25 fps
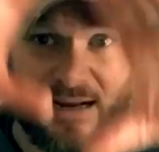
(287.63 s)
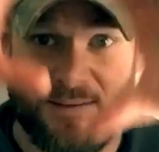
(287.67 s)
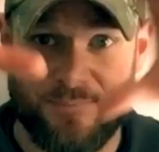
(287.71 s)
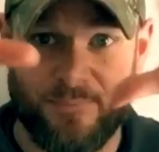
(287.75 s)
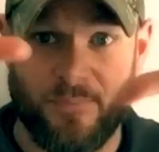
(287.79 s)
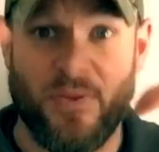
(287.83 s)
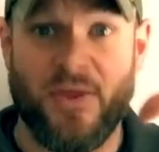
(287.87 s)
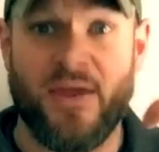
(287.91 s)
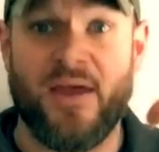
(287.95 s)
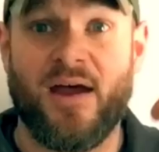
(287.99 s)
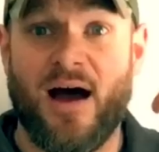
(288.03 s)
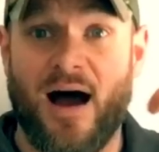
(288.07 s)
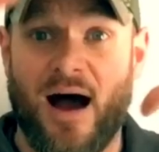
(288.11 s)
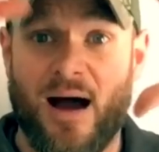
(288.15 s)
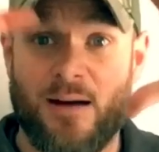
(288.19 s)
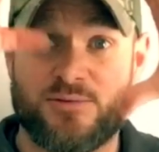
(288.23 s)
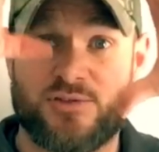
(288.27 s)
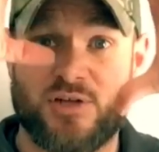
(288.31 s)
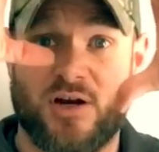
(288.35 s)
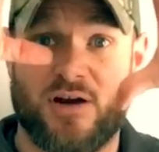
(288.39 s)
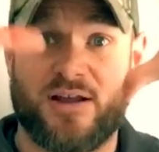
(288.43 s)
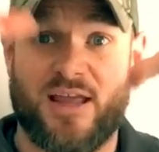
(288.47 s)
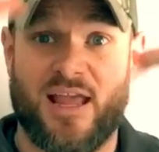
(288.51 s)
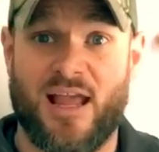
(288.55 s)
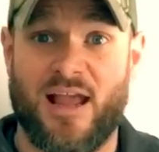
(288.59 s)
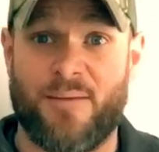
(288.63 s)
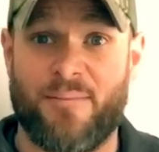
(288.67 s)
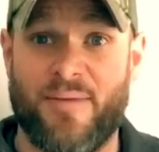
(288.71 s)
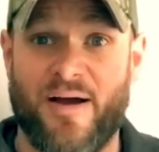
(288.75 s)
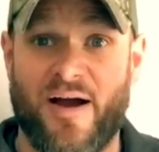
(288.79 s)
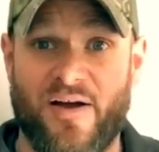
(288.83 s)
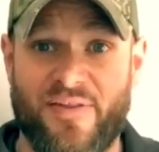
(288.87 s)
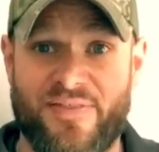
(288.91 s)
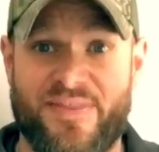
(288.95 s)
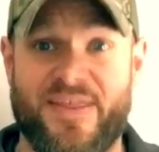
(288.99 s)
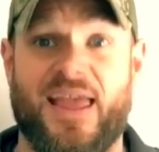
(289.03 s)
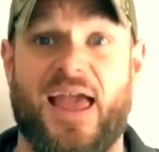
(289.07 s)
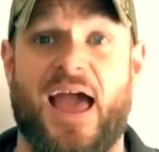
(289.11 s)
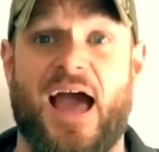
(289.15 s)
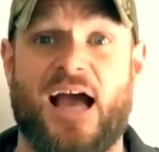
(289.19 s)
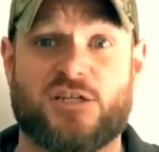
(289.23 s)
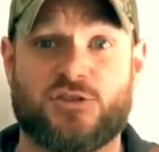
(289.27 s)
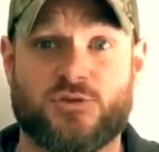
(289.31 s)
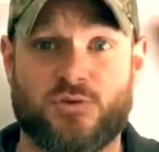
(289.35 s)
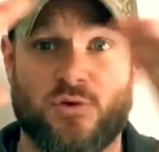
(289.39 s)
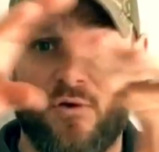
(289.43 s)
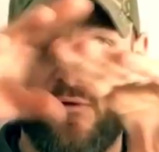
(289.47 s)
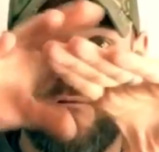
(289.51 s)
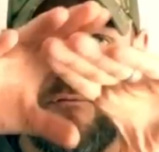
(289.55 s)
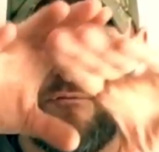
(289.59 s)
I'm, I'm talking about the
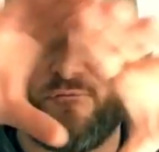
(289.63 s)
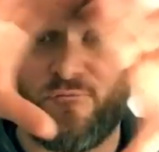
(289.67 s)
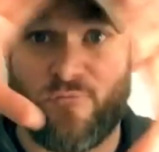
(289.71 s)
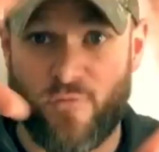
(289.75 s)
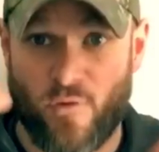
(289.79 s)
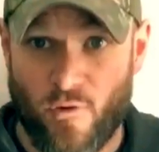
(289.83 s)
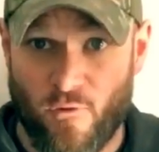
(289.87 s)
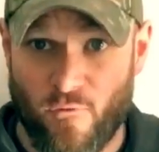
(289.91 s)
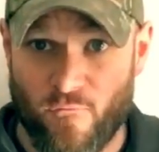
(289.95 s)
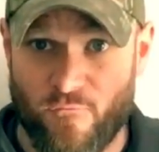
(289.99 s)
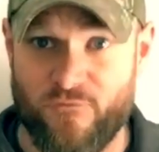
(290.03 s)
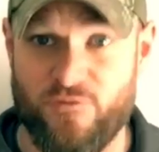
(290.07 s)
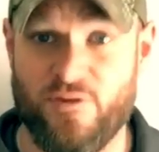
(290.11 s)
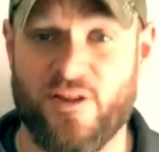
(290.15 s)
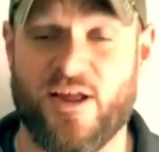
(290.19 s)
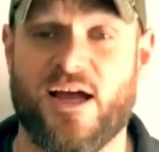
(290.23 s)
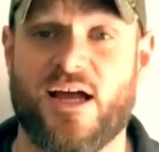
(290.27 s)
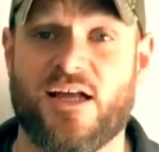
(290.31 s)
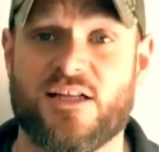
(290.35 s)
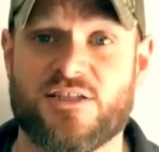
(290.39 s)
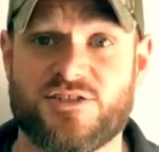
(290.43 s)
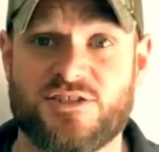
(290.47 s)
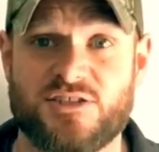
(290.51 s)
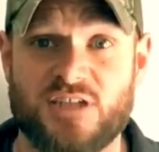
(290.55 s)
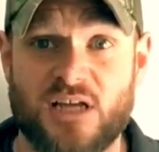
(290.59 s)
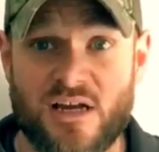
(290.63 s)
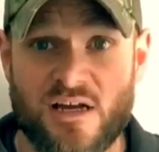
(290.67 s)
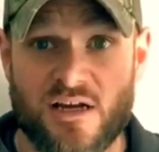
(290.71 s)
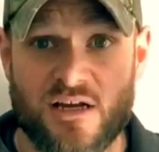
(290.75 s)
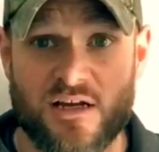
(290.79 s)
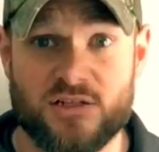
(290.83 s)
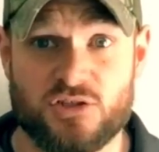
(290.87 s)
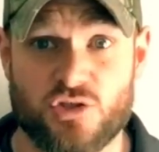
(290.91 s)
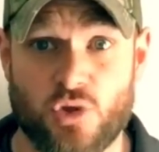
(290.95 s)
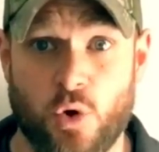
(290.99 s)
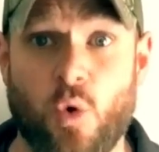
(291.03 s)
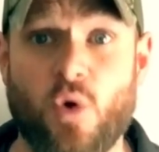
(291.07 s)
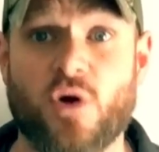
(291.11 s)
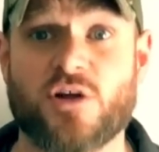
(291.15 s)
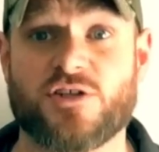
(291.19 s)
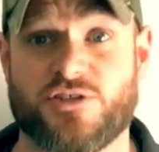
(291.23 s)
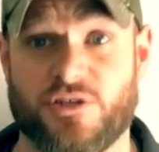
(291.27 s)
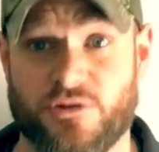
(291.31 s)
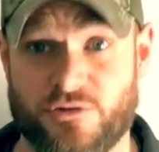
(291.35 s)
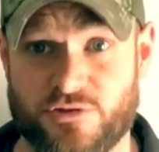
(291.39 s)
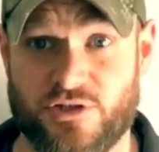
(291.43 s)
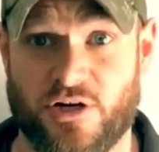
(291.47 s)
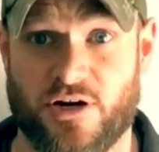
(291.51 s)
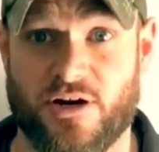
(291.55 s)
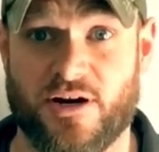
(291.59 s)
actual full-fledged
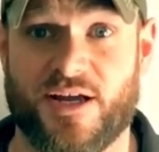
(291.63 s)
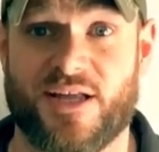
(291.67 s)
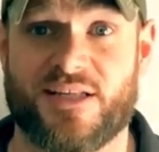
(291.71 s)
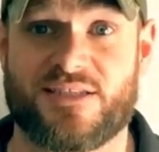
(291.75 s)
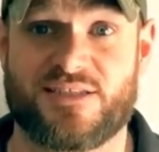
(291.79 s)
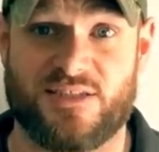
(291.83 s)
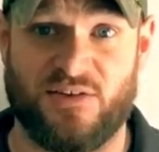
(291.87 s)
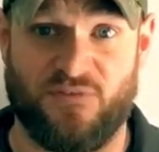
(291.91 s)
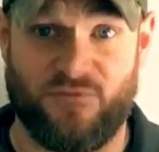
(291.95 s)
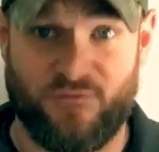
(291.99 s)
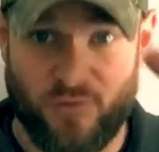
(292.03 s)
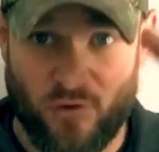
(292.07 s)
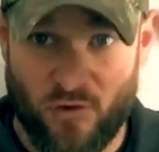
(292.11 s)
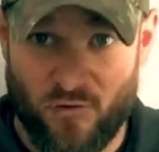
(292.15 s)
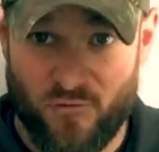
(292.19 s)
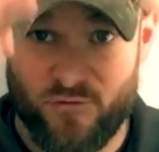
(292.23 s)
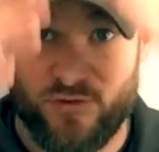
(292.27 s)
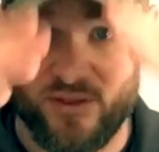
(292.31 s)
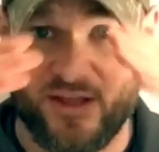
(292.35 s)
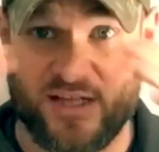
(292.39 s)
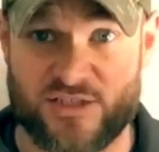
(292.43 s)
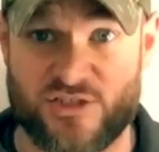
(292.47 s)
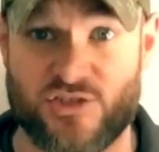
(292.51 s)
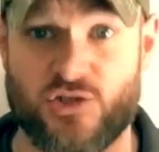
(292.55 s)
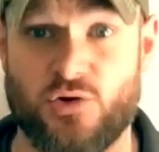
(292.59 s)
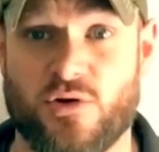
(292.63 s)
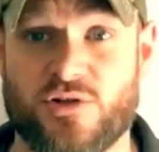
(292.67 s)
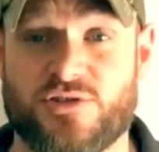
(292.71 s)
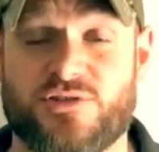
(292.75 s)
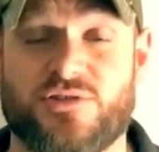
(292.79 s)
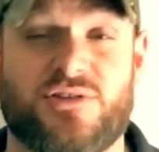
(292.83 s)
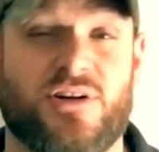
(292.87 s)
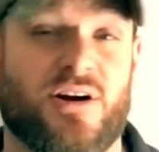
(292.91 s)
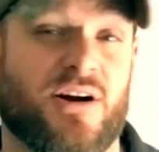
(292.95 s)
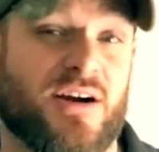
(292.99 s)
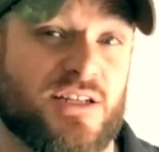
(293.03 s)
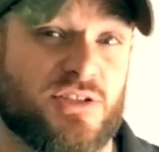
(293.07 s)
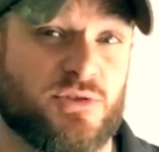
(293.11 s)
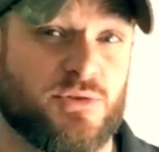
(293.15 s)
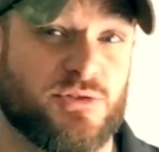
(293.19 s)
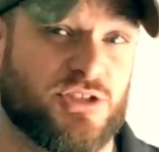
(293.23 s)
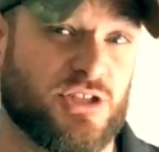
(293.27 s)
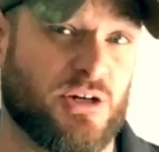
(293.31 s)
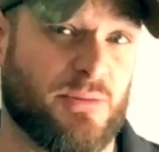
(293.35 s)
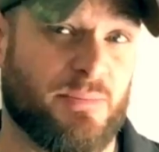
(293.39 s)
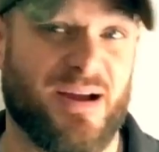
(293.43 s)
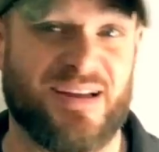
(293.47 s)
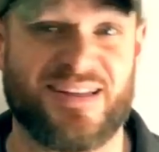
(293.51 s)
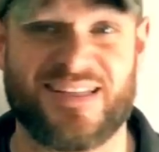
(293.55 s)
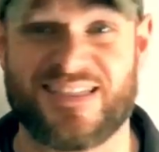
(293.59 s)
torso targets, the full-fledged torso targets, which
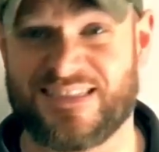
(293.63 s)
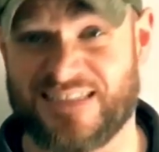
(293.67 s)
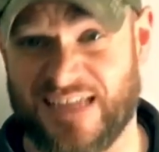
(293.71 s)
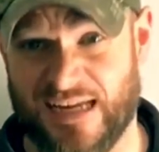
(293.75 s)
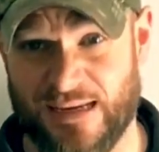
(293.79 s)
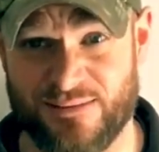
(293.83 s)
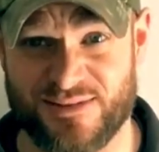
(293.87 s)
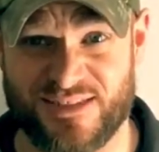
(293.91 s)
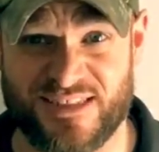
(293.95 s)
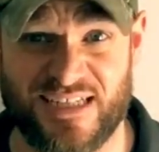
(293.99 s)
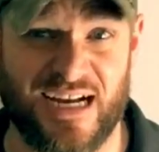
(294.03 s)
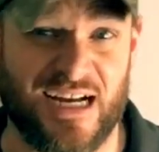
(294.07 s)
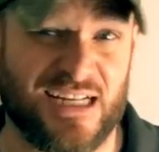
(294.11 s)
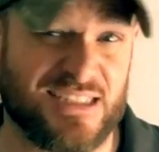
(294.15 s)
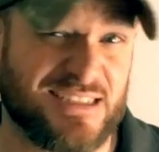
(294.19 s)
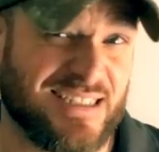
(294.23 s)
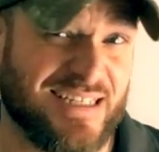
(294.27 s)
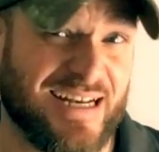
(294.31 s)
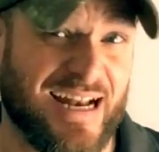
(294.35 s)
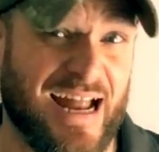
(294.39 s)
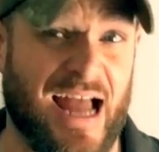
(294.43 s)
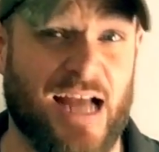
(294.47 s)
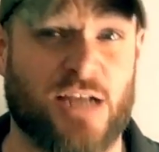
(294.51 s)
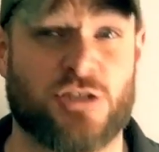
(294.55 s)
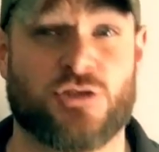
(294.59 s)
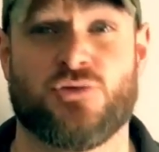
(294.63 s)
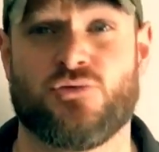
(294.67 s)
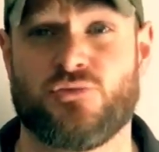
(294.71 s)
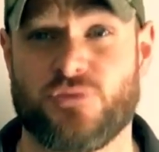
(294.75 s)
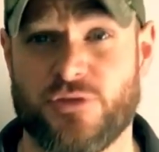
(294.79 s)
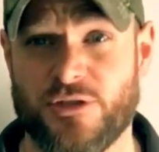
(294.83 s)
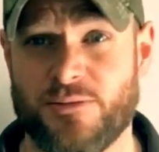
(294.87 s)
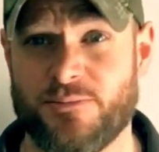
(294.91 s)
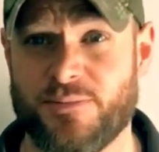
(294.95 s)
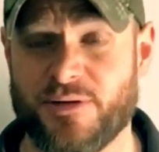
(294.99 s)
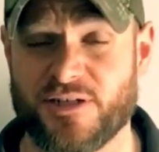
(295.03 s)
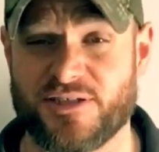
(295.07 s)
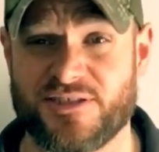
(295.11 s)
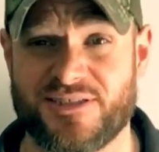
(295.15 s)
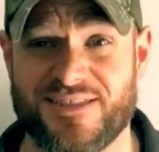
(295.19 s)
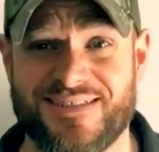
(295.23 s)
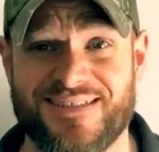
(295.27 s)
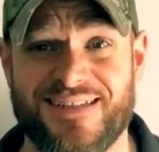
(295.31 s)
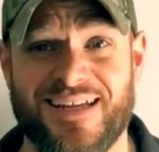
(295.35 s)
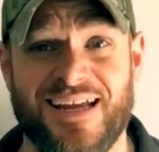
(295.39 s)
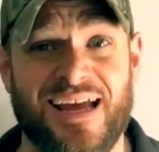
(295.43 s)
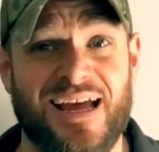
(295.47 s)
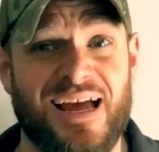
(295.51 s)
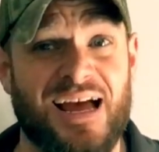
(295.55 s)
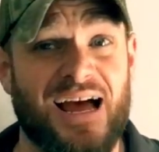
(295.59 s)
are about the same size as an actual real person.